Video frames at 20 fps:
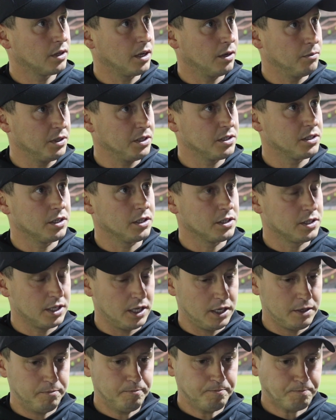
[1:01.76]
come into the
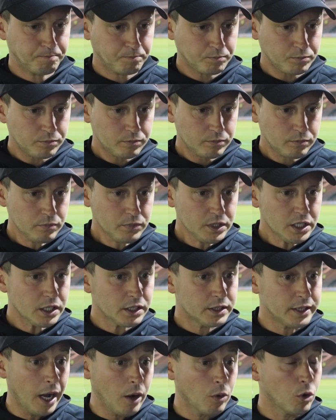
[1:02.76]
team,
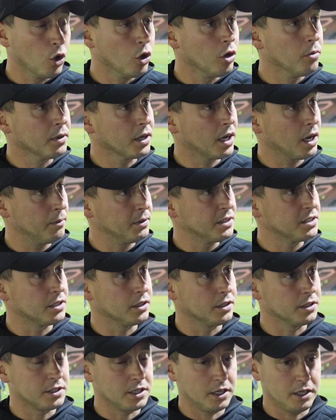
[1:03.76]
Dale Gorman come
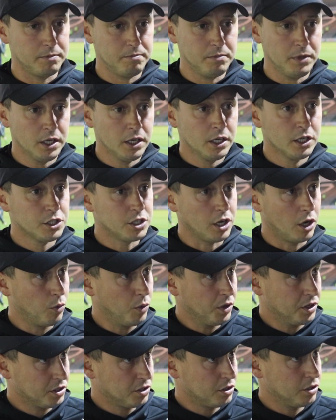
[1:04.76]
into the team, Joe
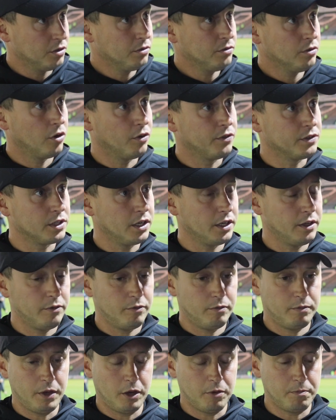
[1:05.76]
Widdowson, obviously
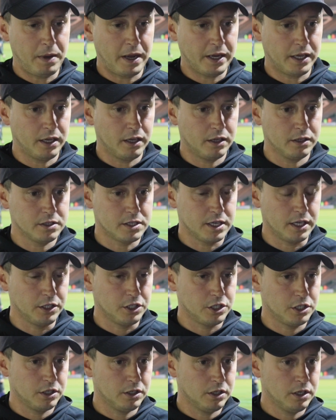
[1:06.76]
back in
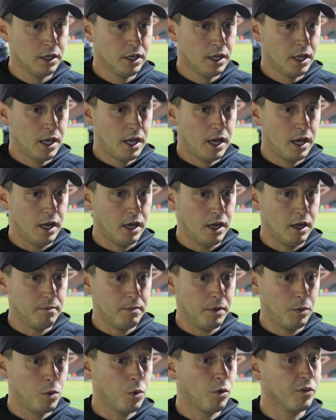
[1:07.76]
contention.
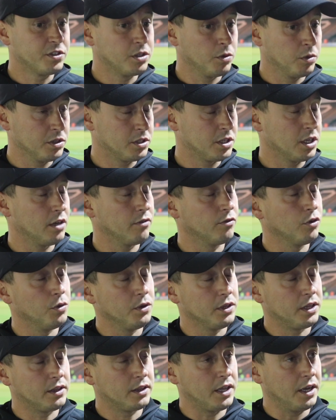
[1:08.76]
And we obviously wanted to give
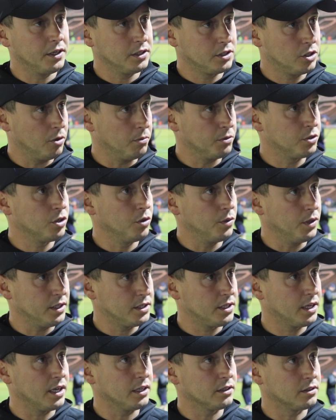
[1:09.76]
Louis Dennis the opportunity
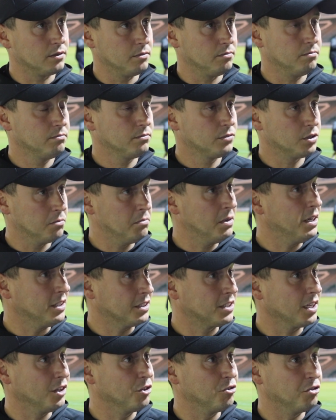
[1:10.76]
to get some
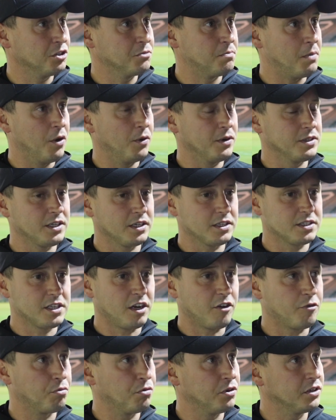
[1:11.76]
minutes under his belt. He's had a
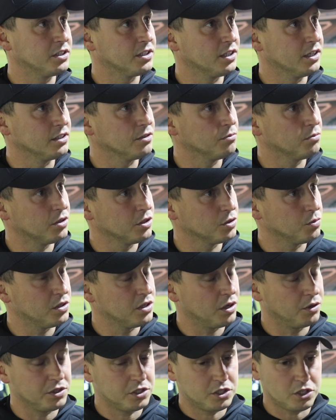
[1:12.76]
tough pre-season because
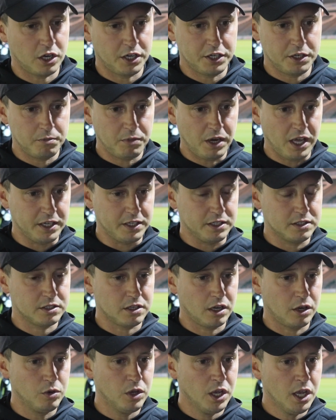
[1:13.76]
we only signed him late.
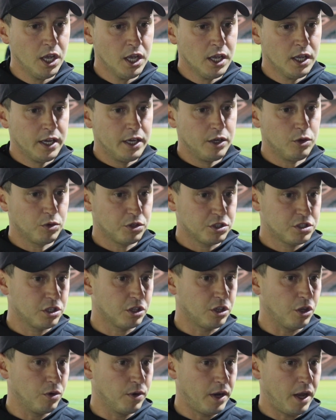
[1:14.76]
So in order to
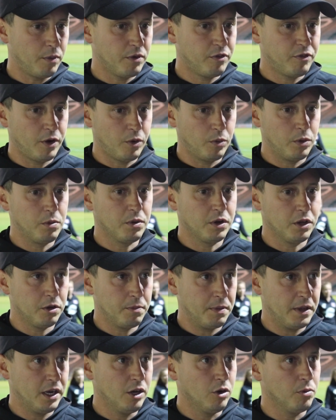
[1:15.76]
do that, we felt we were going
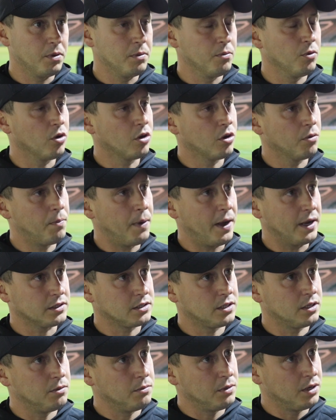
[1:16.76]
to be a little bit more
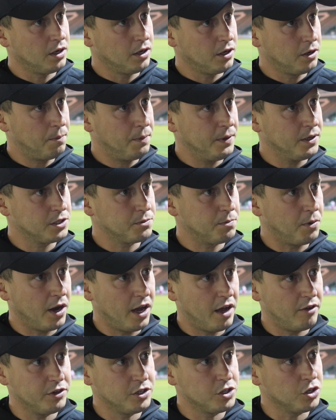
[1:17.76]
compact in the middle of the pitch
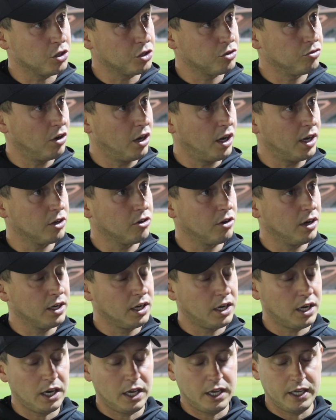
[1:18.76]
by having Josh Wright,
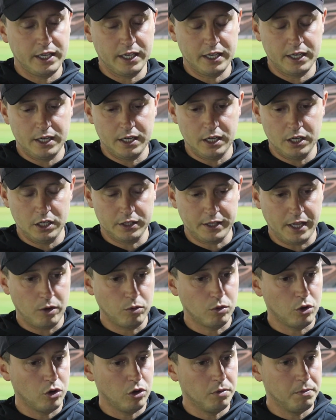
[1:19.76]
Craig Clay and
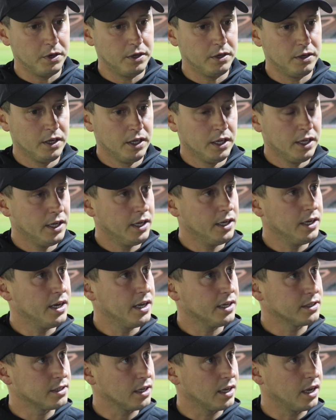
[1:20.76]
Dale Gorman in
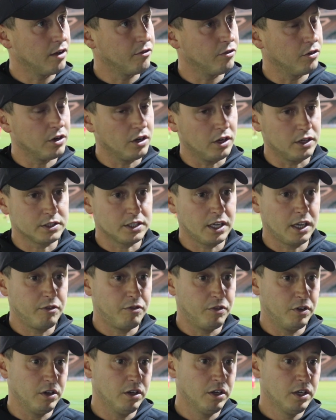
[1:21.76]
there together. And like I say,
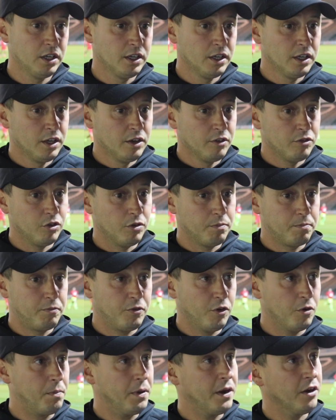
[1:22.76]
for
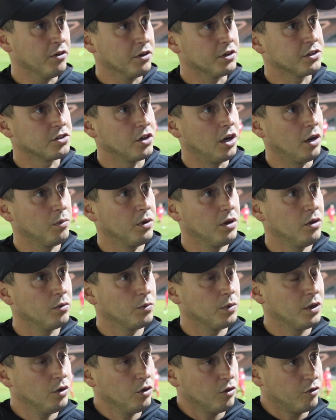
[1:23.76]
a period of time, we
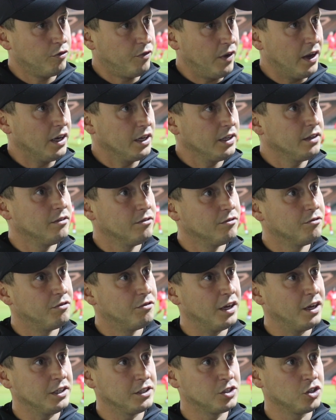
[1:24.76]
look fairly
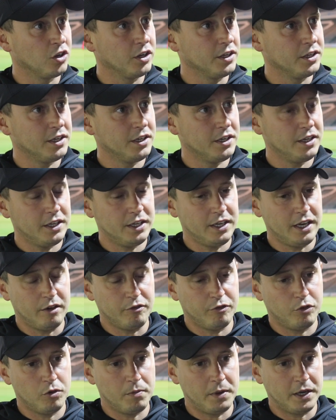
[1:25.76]
solid in
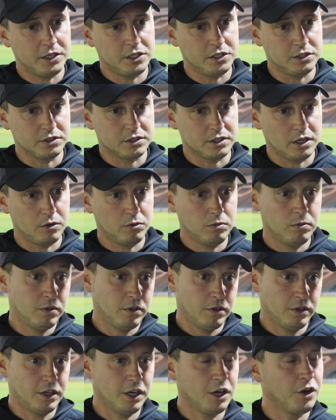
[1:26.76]
that formation. So
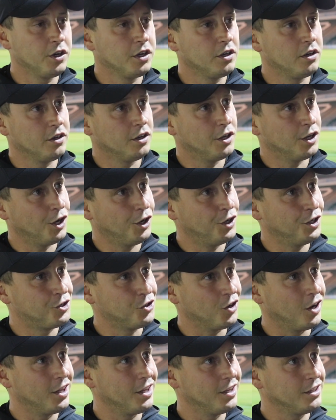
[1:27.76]
you can only
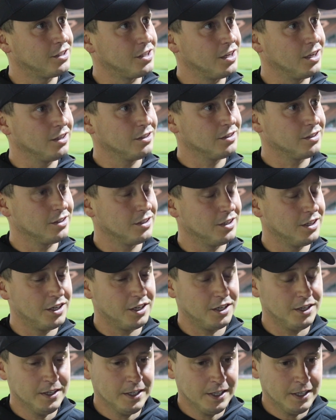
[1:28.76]
try these things and
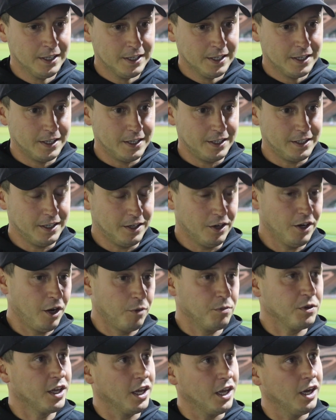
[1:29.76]
hope
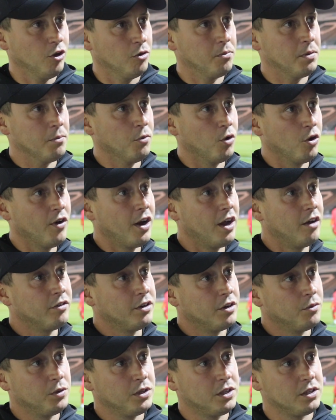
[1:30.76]
you get a little bit more out of
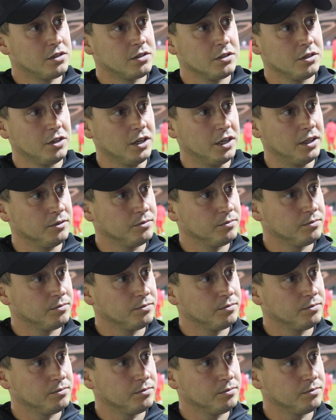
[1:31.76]
it than we did tonight.